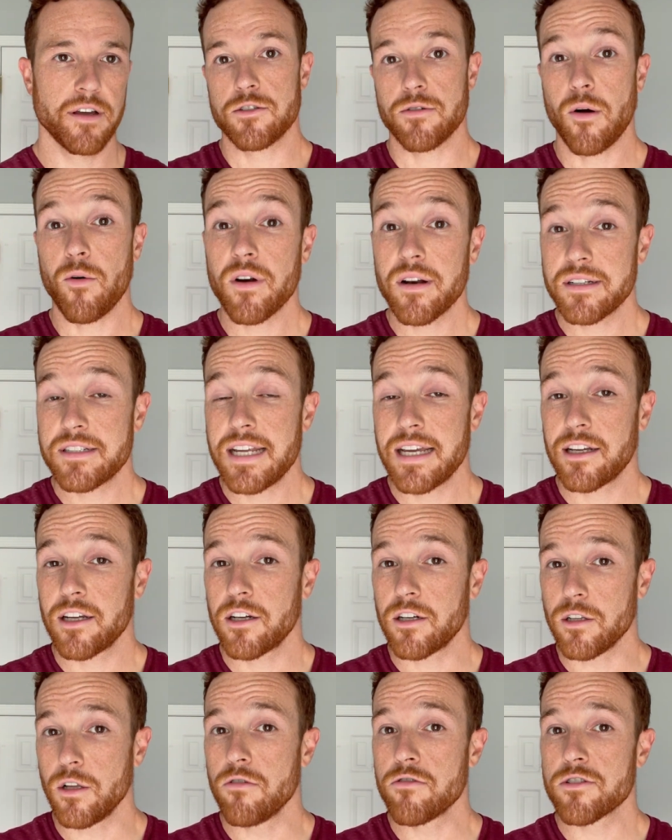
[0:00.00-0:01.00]
So I want to take a
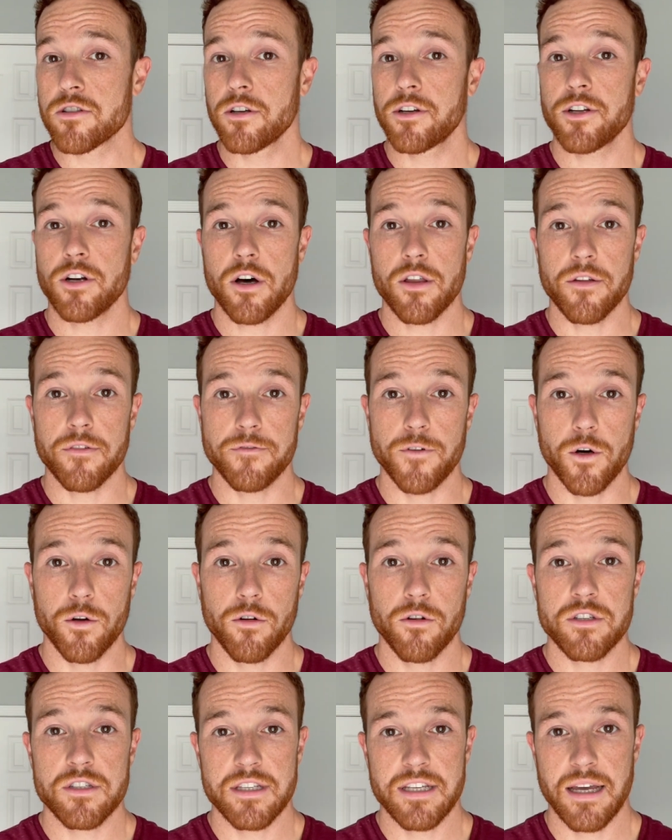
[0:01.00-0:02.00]
close look at all the
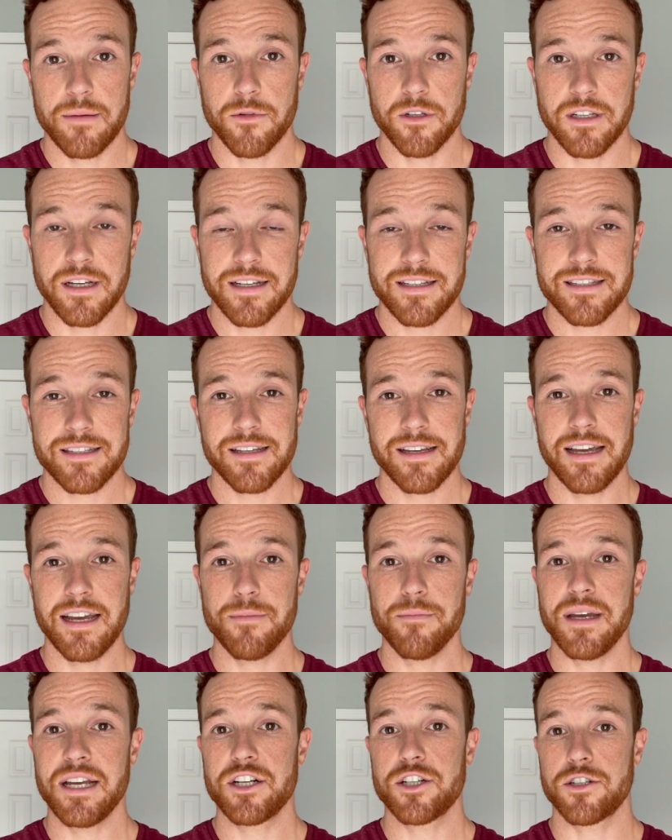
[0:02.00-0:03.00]
photos in the MLS
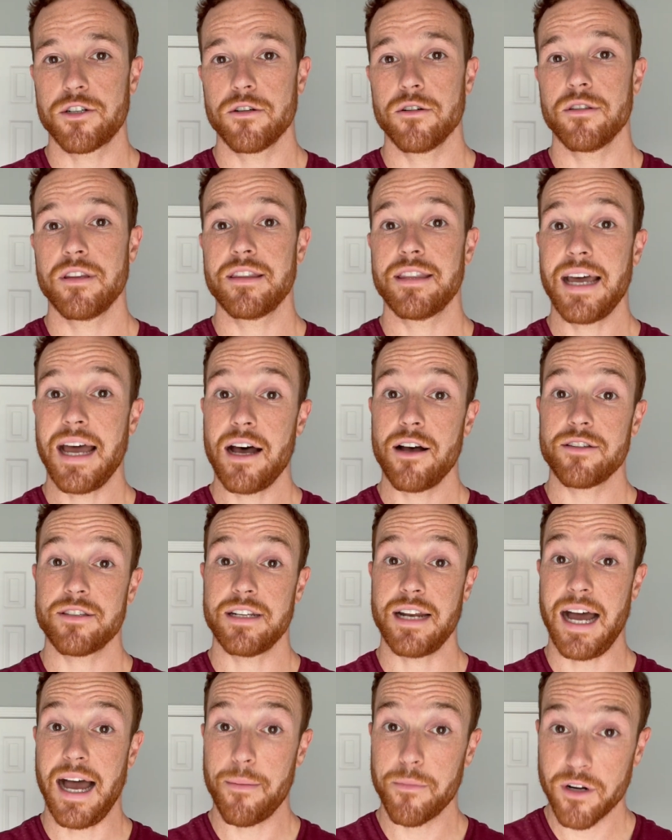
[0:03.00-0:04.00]
and make sure that the house
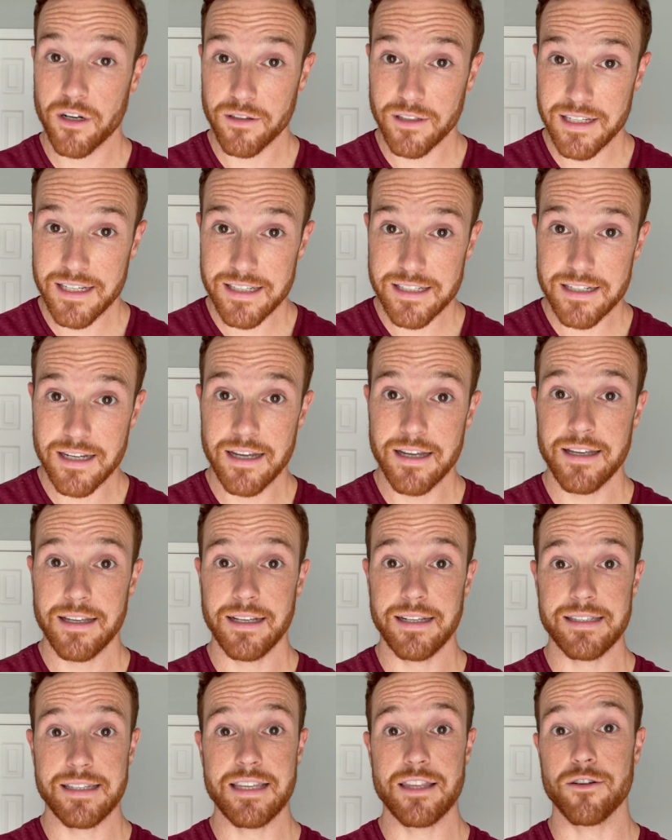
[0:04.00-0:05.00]
that I'm going to list
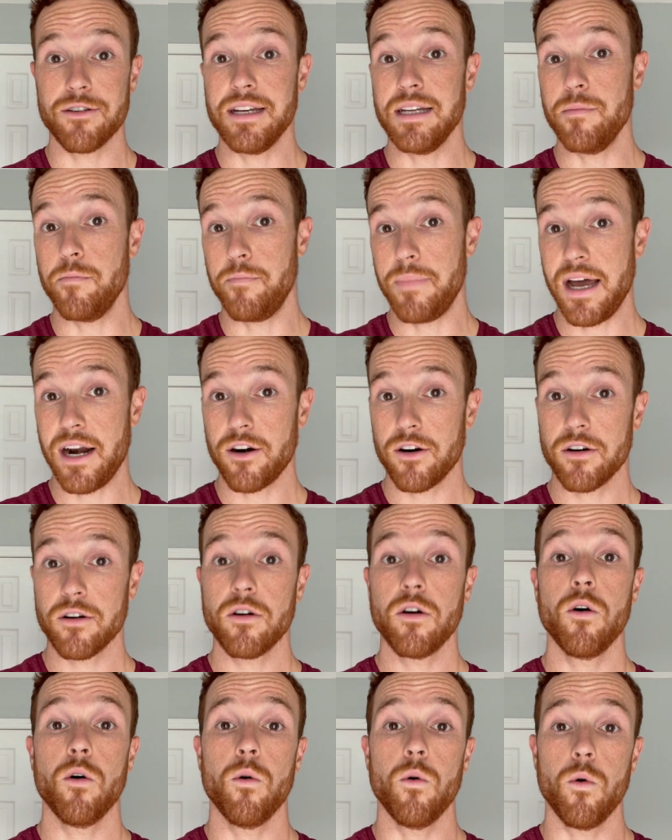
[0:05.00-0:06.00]
is either in
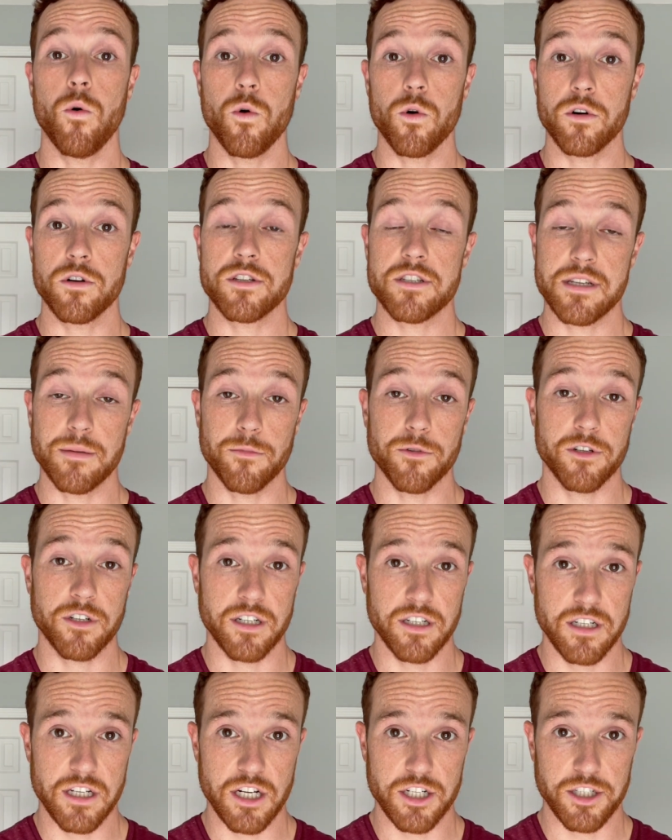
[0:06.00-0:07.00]
better or similar
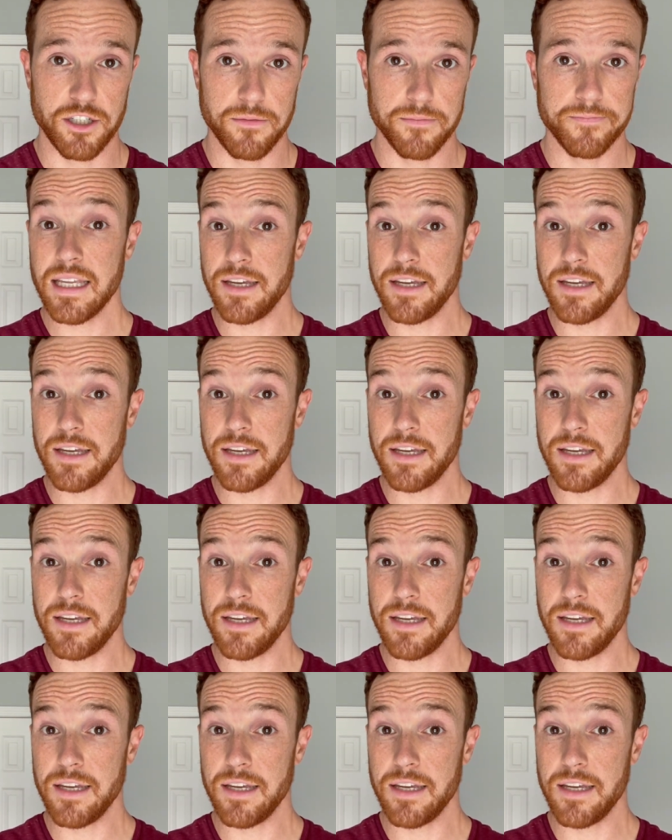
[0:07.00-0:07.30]
condition.